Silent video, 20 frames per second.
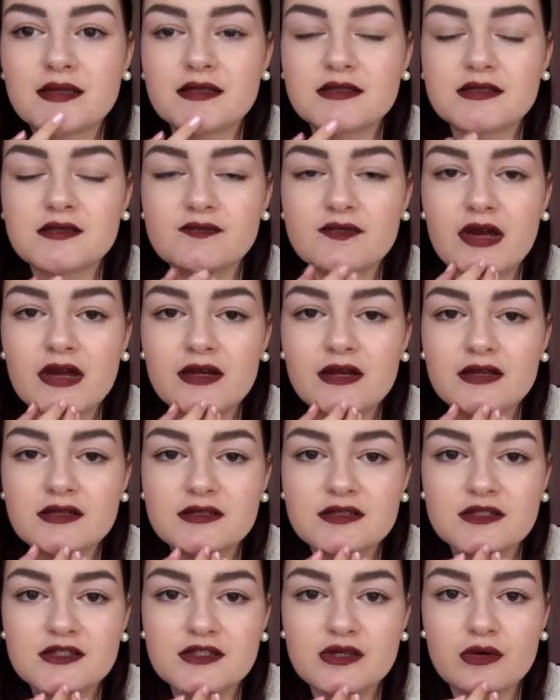Some
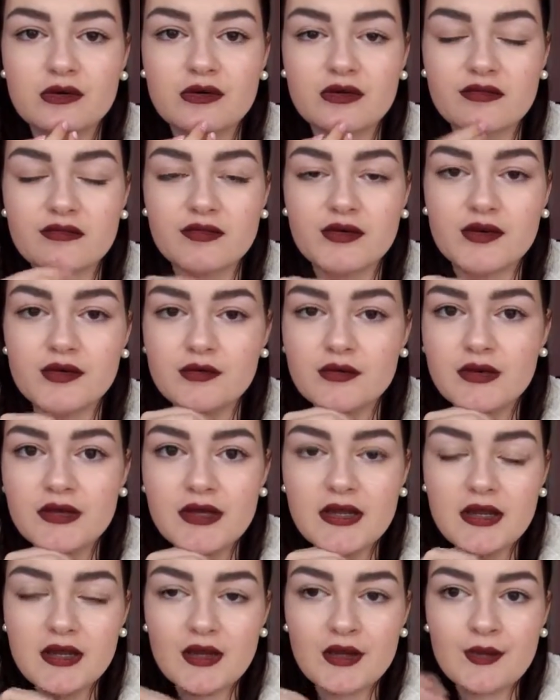redness has shown through,
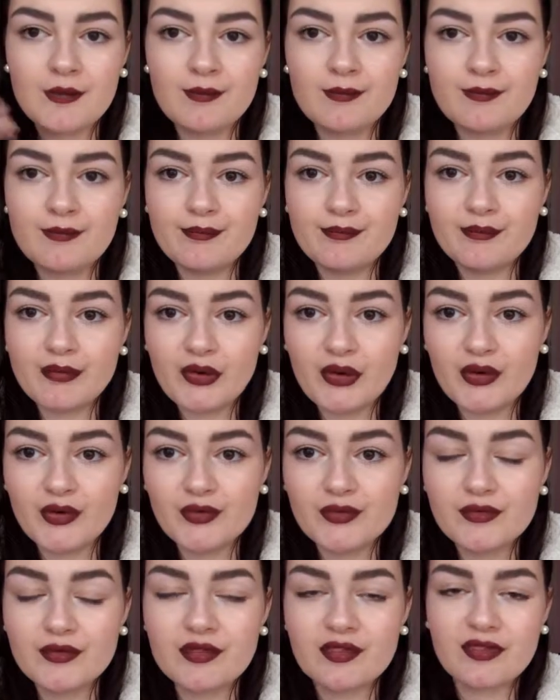
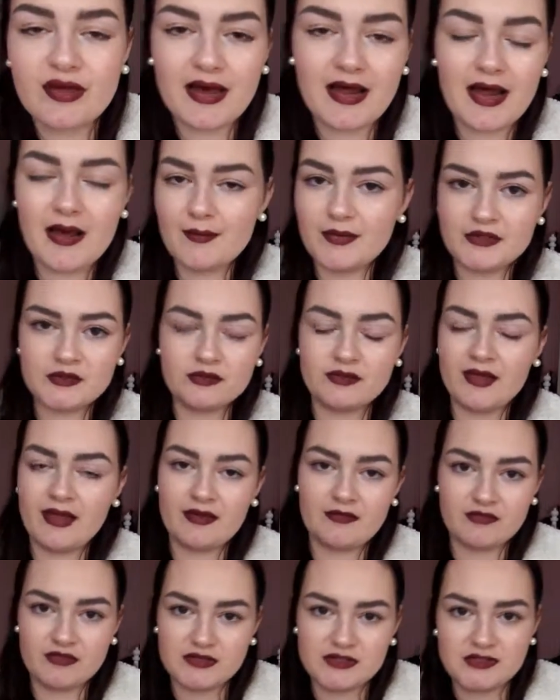but that happens with
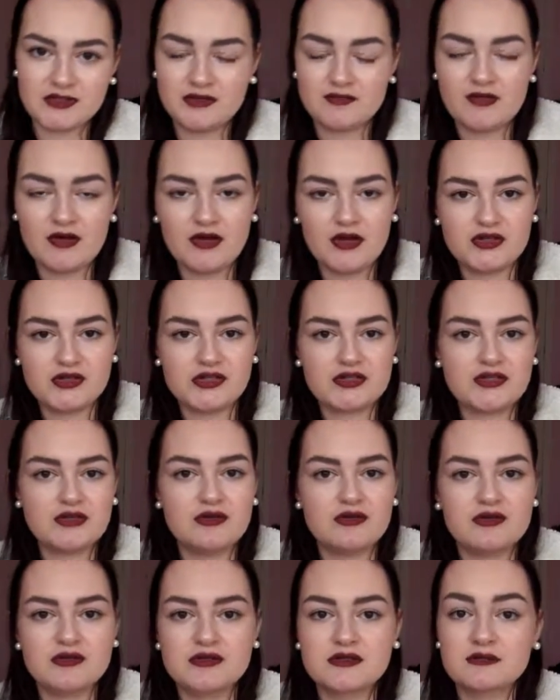every single foundation I
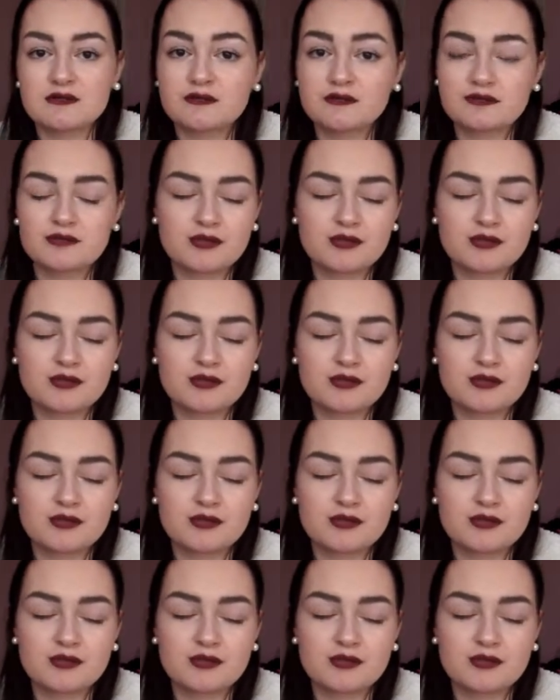use,